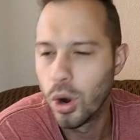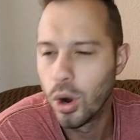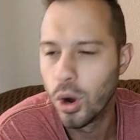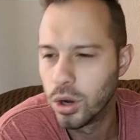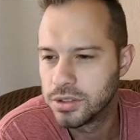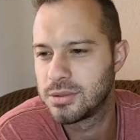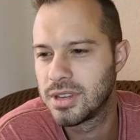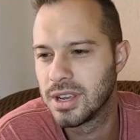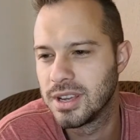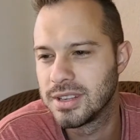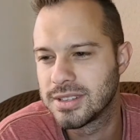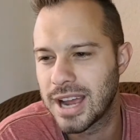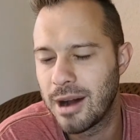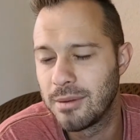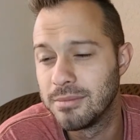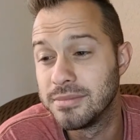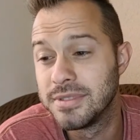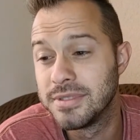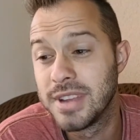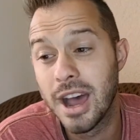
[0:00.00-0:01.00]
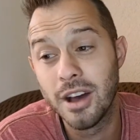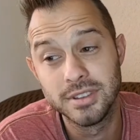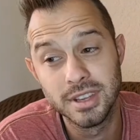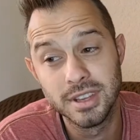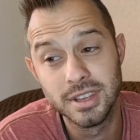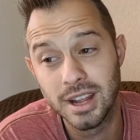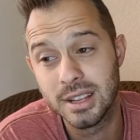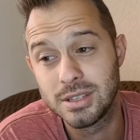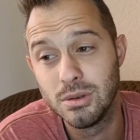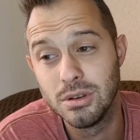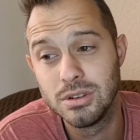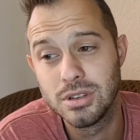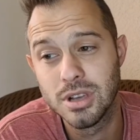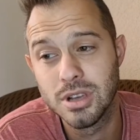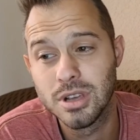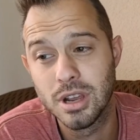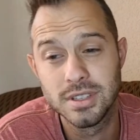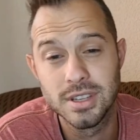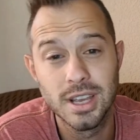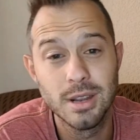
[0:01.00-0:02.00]
Oil Tip says, I'm down. Did not see what
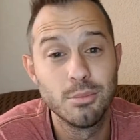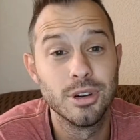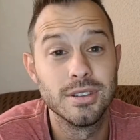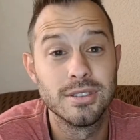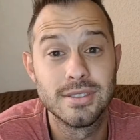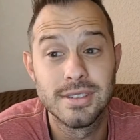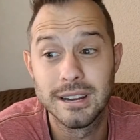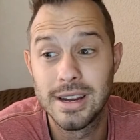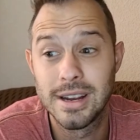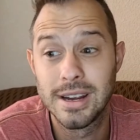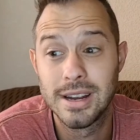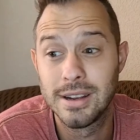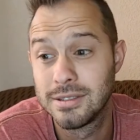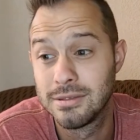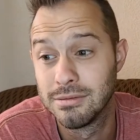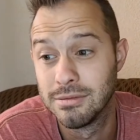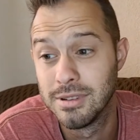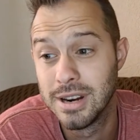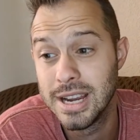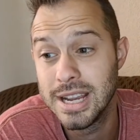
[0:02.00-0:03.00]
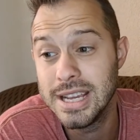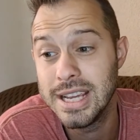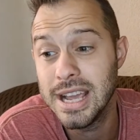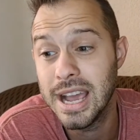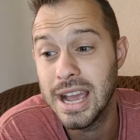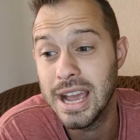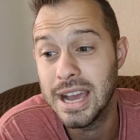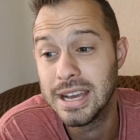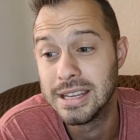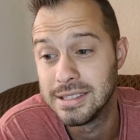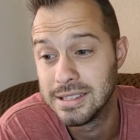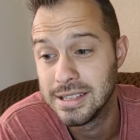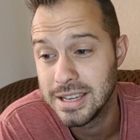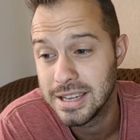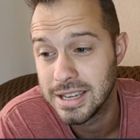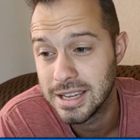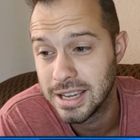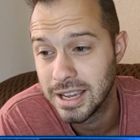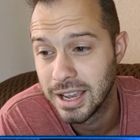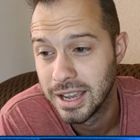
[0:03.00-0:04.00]
Jennifer said, but it sounds
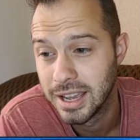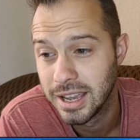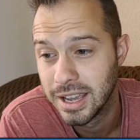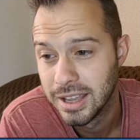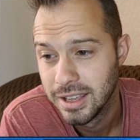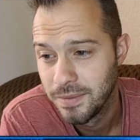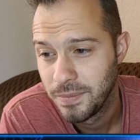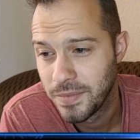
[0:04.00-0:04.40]
crazy.